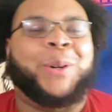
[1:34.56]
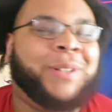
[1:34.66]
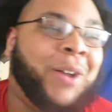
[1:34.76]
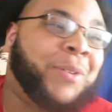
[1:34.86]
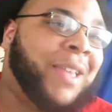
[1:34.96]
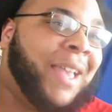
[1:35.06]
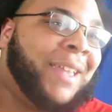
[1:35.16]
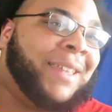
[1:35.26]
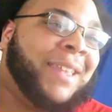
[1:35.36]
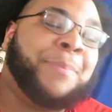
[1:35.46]
Oh,
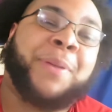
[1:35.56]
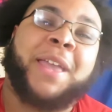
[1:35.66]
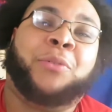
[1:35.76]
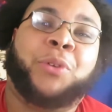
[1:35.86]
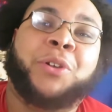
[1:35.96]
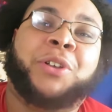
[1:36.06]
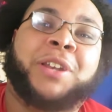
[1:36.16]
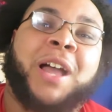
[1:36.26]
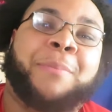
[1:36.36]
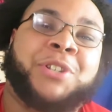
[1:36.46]
okay, he paid real
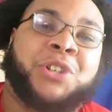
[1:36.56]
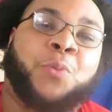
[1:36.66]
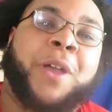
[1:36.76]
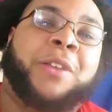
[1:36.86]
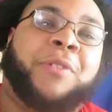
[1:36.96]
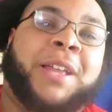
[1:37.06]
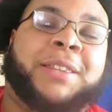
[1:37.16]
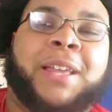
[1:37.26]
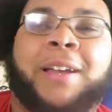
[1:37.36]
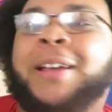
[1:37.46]
good homage to Wayne
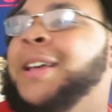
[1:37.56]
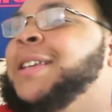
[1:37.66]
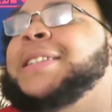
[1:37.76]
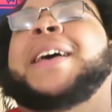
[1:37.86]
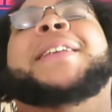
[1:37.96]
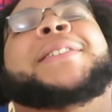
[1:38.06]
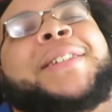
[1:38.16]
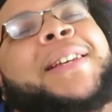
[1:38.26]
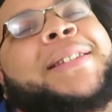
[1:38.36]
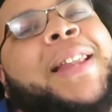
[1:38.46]
right there. Sounded
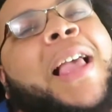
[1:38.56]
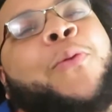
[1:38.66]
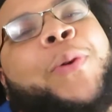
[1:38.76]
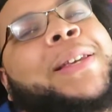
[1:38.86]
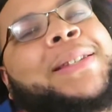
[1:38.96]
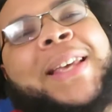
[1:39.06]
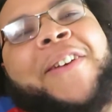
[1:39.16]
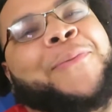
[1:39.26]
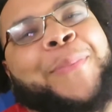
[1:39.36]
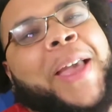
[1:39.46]
just like Weezy
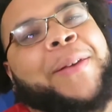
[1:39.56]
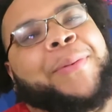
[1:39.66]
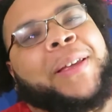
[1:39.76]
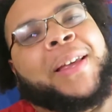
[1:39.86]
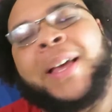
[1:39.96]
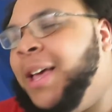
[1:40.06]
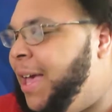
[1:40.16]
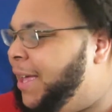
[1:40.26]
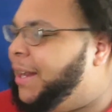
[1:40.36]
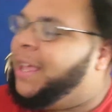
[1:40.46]
F Baby.
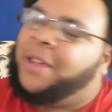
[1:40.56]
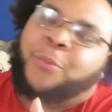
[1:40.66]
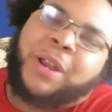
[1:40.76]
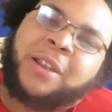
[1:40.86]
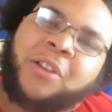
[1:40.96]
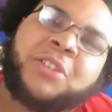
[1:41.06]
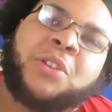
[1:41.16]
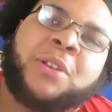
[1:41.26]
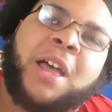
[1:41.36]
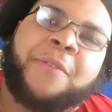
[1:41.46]
And what I
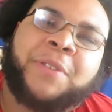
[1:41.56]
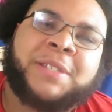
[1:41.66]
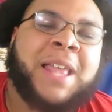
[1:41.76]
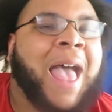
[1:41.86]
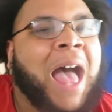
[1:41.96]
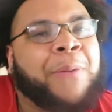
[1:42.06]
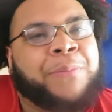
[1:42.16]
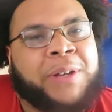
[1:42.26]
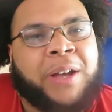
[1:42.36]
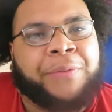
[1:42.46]
also love is the
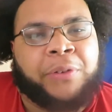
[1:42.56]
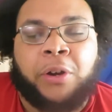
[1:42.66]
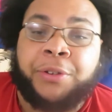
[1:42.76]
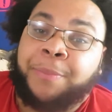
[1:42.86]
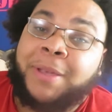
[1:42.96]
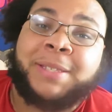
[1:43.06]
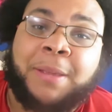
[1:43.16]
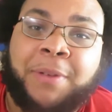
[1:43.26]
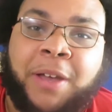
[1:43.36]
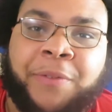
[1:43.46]
album cover, or the
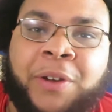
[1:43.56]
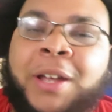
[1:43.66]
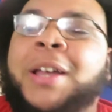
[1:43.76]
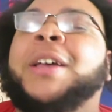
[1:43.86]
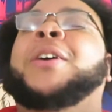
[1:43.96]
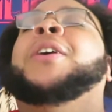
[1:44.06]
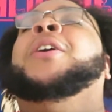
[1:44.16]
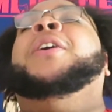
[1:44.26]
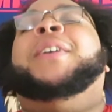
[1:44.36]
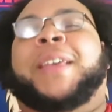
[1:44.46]
mixtape cover.
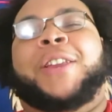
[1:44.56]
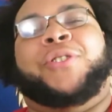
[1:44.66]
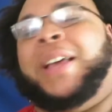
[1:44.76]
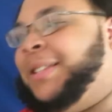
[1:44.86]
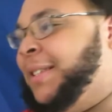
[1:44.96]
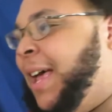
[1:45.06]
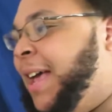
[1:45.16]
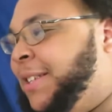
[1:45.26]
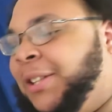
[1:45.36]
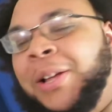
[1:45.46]
Kendrick has his
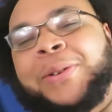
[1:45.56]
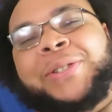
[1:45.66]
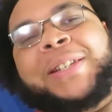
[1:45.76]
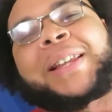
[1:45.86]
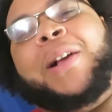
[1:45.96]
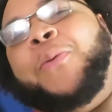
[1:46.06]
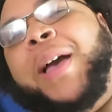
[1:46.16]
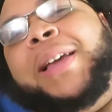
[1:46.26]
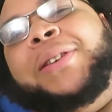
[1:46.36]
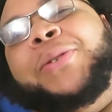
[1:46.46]
eyes closed just like
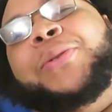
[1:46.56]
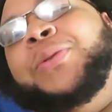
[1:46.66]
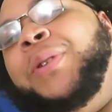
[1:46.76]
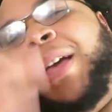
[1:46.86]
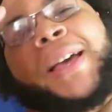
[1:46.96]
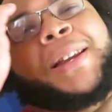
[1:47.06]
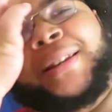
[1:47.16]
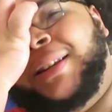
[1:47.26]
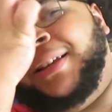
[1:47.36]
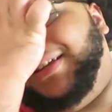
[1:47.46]
Wayne do,
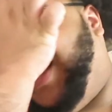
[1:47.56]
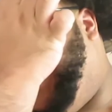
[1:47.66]
and the